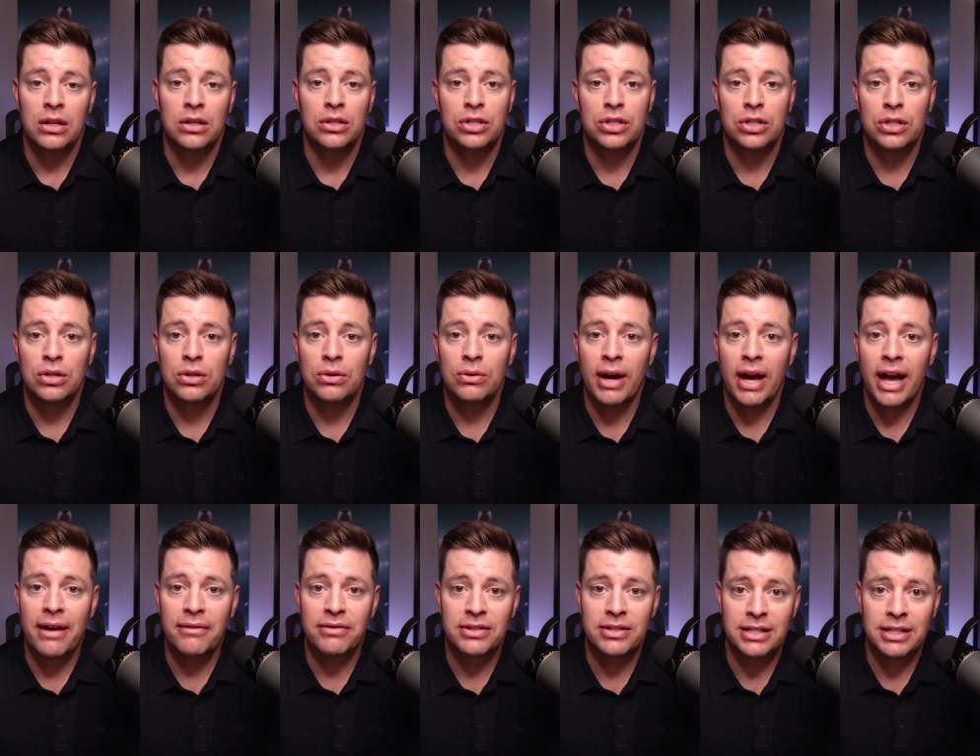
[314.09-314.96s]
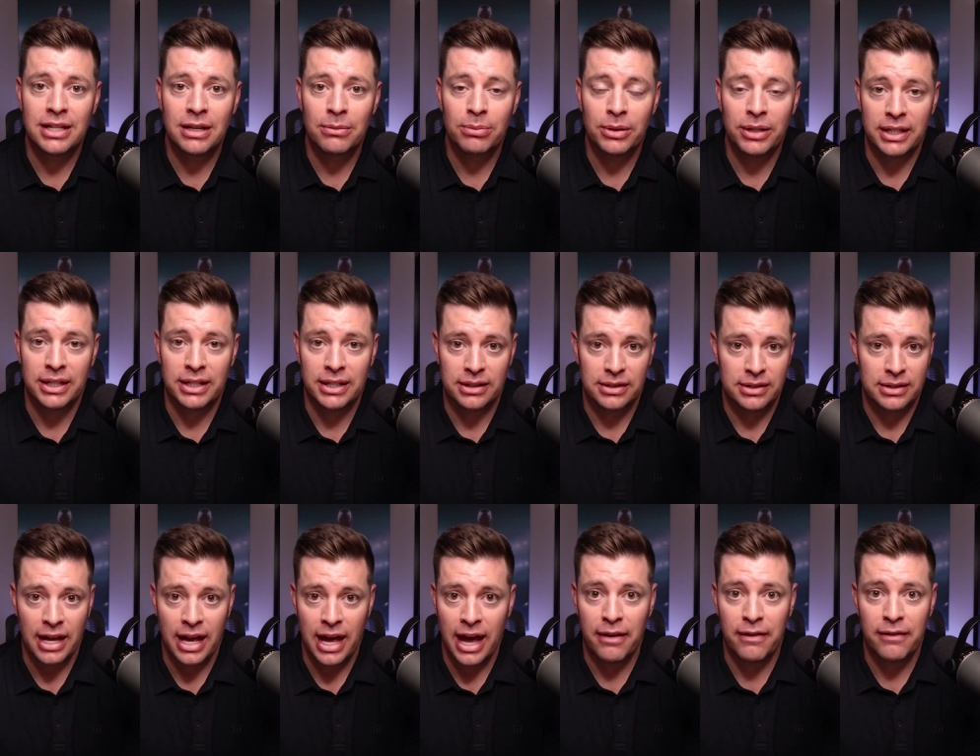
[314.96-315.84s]
Do you have siblings?
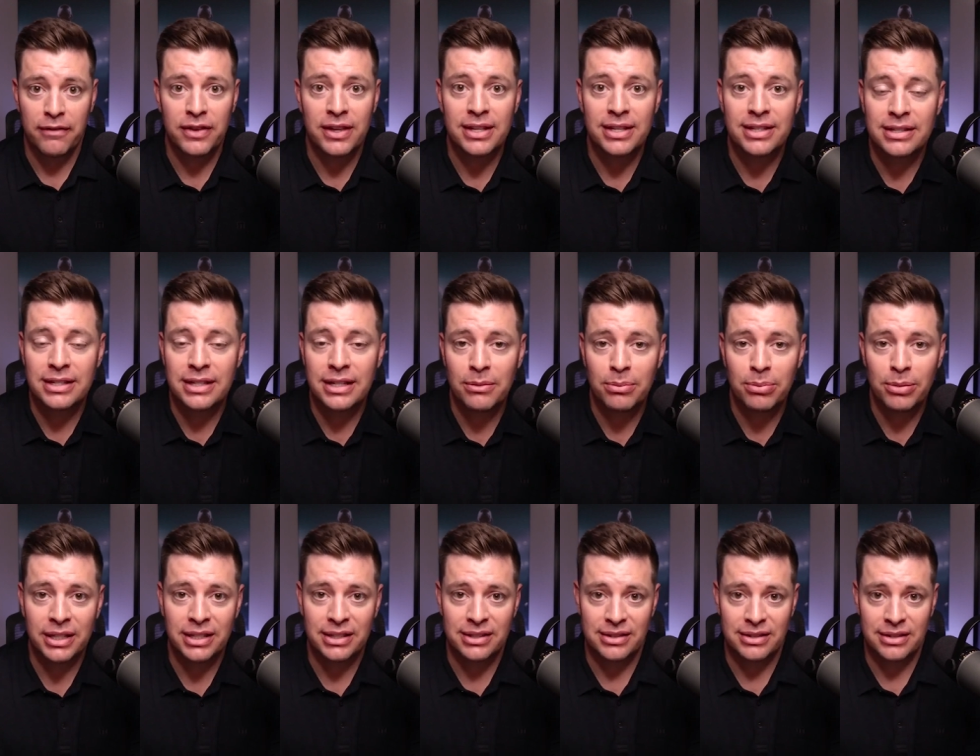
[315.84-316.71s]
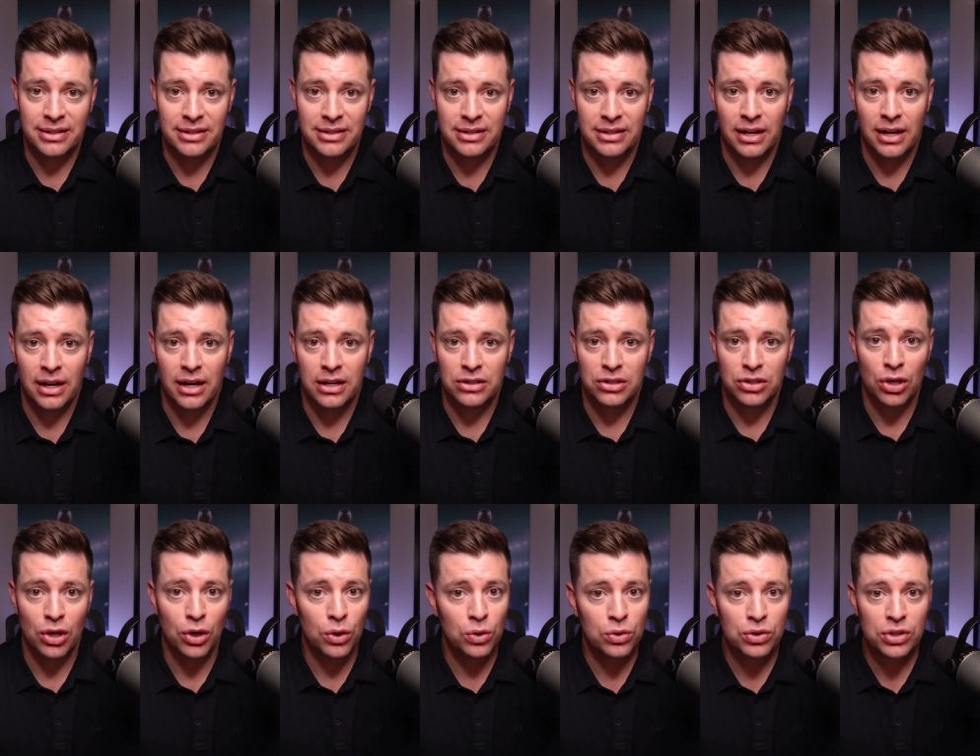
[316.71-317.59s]
Have the siblings discussed who's